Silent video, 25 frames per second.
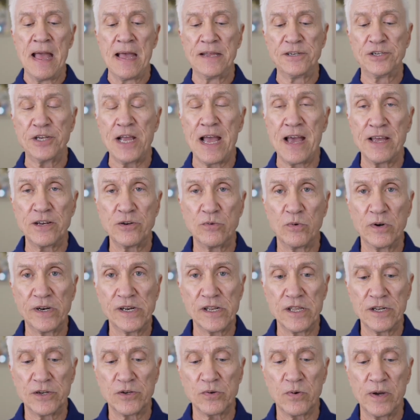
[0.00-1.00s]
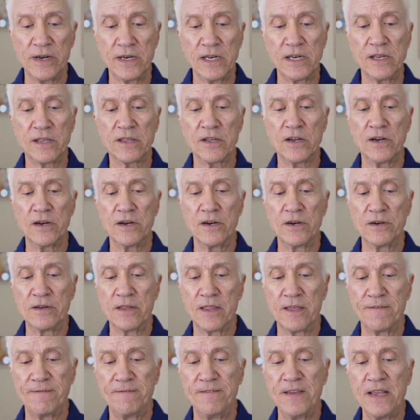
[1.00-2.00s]
January the
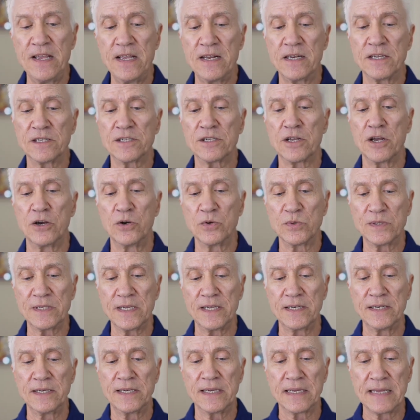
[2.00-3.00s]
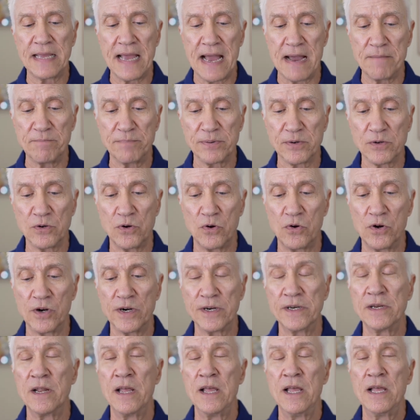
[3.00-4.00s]
23rd, the Venus goes into
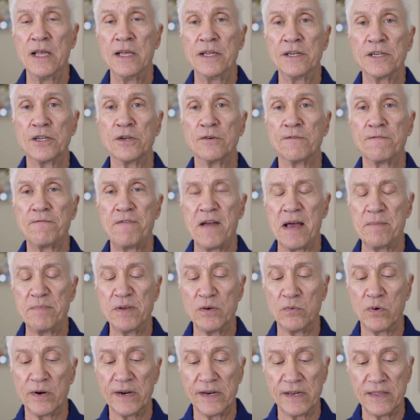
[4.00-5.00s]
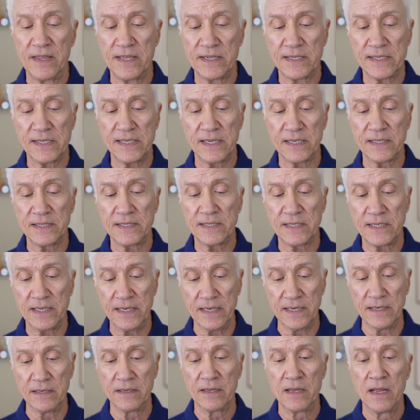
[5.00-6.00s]
Capricorn till February the
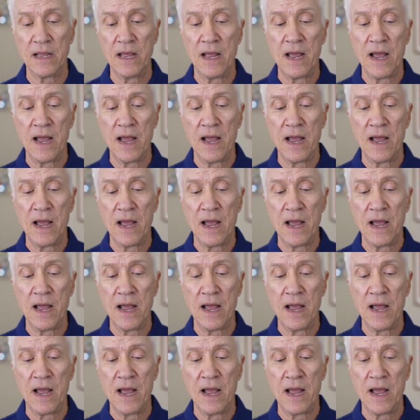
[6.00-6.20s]
16th.